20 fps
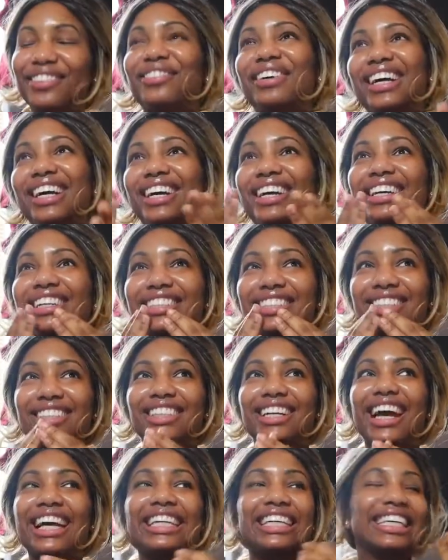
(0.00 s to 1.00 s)
Oh my gosh.
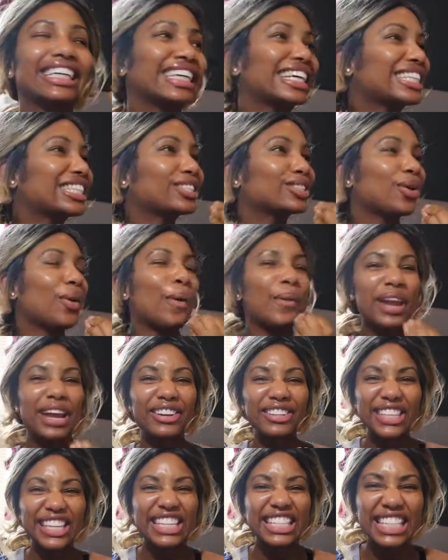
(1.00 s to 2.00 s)
I can't, it's so
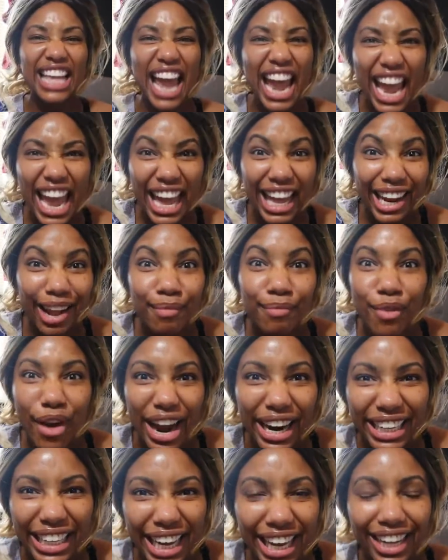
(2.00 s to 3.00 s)
weird to say it. I'm
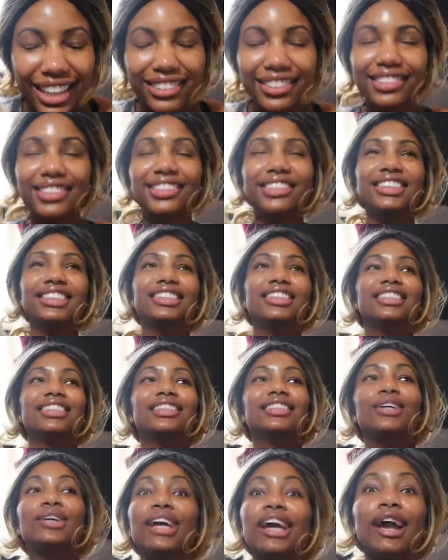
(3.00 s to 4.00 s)
pregnant.
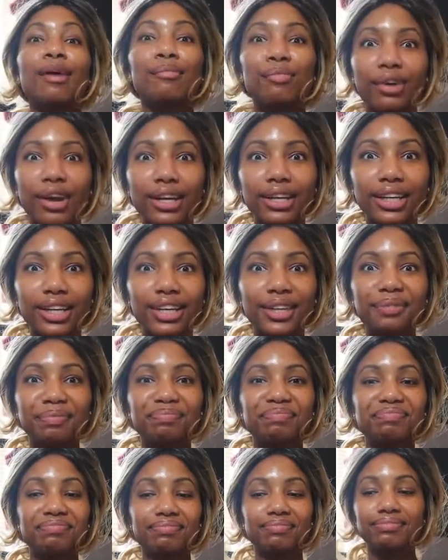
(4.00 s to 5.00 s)
Okay, I'm
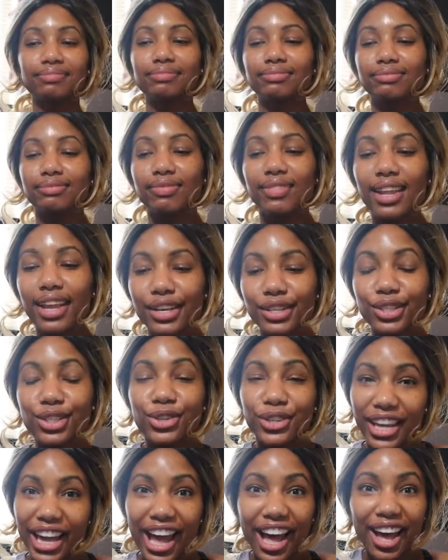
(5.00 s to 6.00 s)
pregnant.
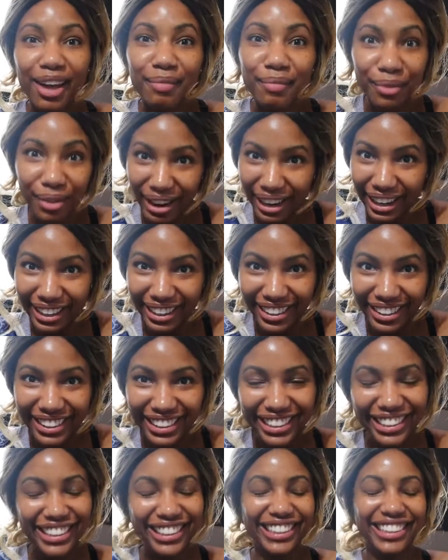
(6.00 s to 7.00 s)
So yeah, I'm pregnant.